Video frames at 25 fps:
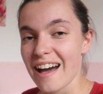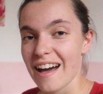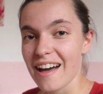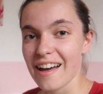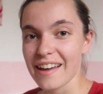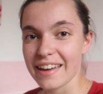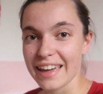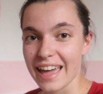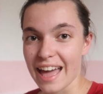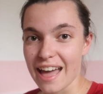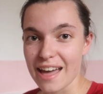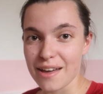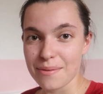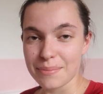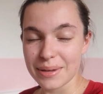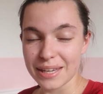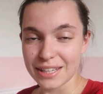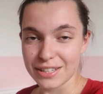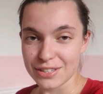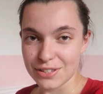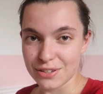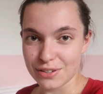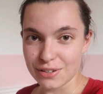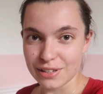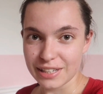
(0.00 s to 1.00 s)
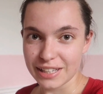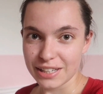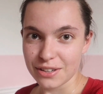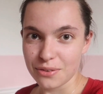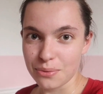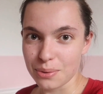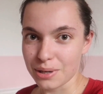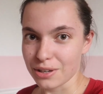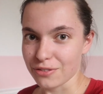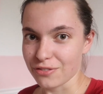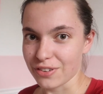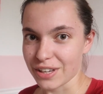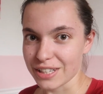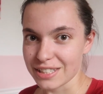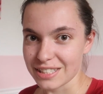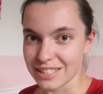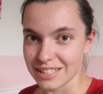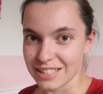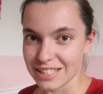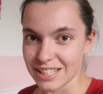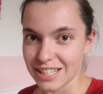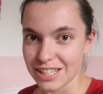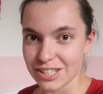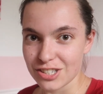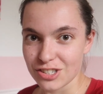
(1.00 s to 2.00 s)
I am a newly qualified
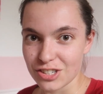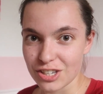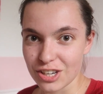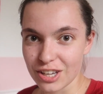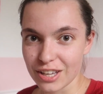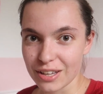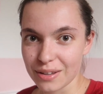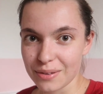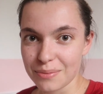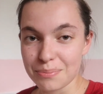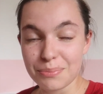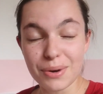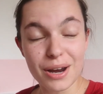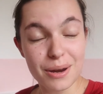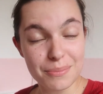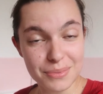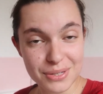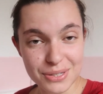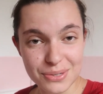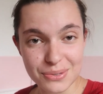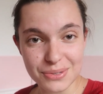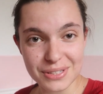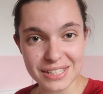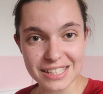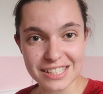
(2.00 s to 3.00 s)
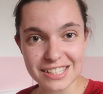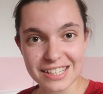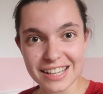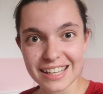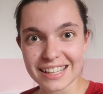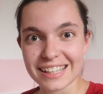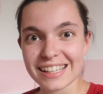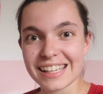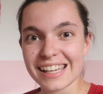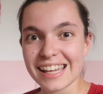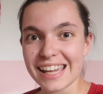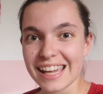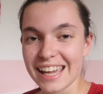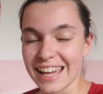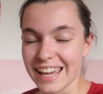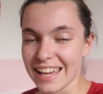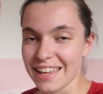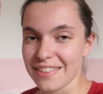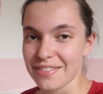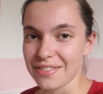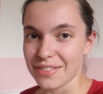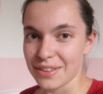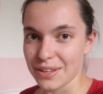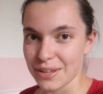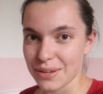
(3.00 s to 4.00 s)
teacher, primary school teacher
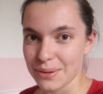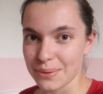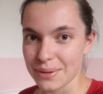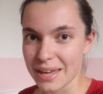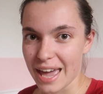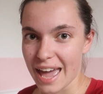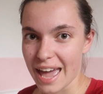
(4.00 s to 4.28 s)
in the